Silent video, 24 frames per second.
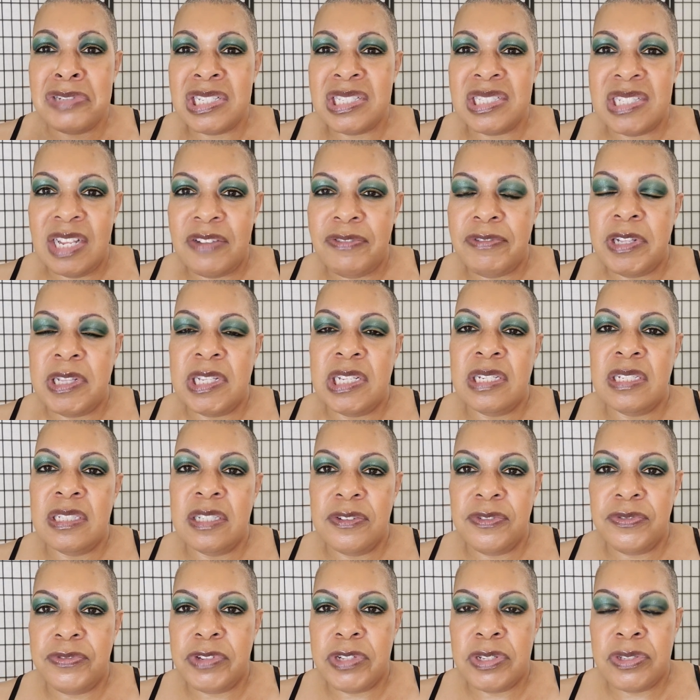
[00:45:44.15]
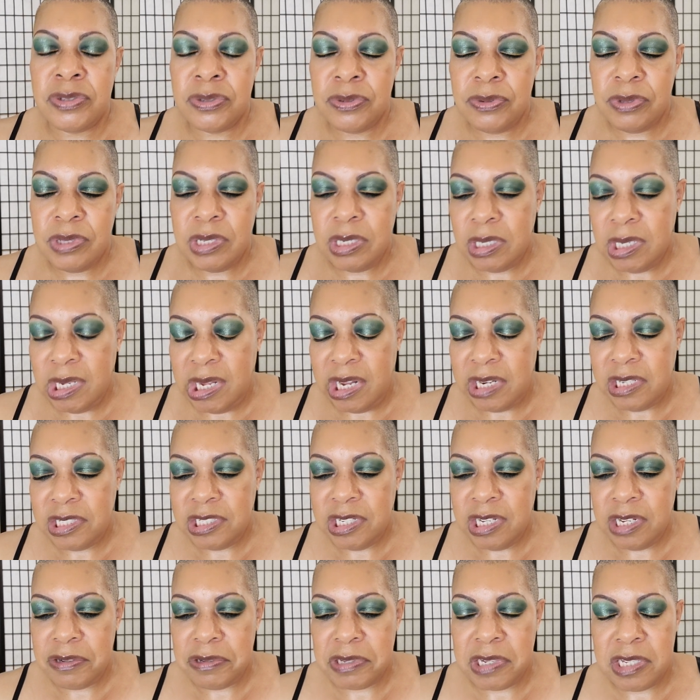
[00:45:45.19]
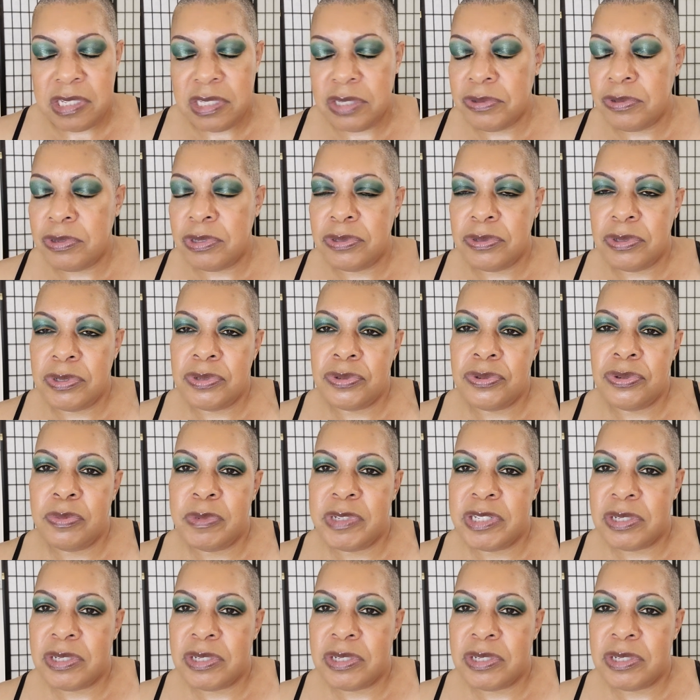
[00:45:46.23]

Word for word: is definitely different too than a lot of channels I see on YouTube.